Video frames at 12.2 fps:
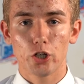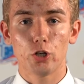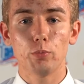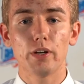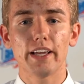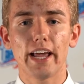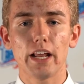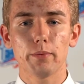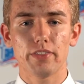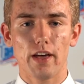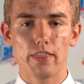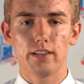communicating
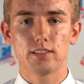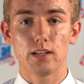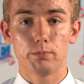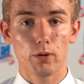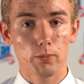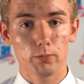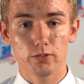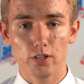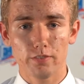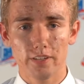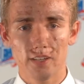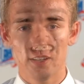with others, and problem
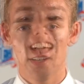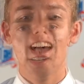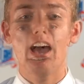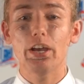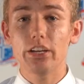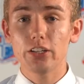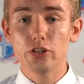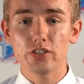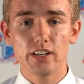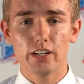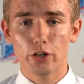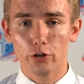solving? Are you
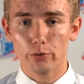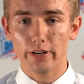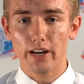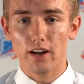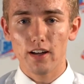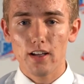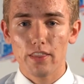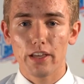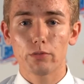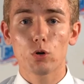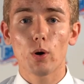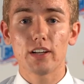interested in a career
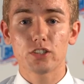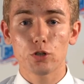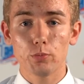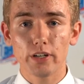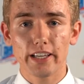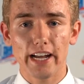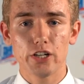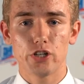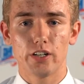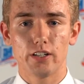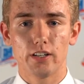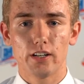that requires
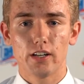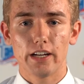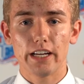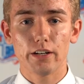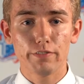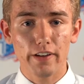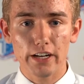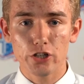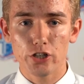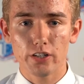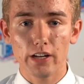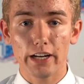communication,
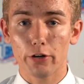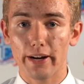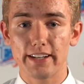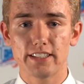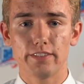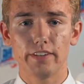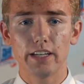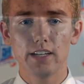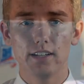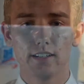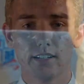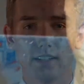innovation, and creativity?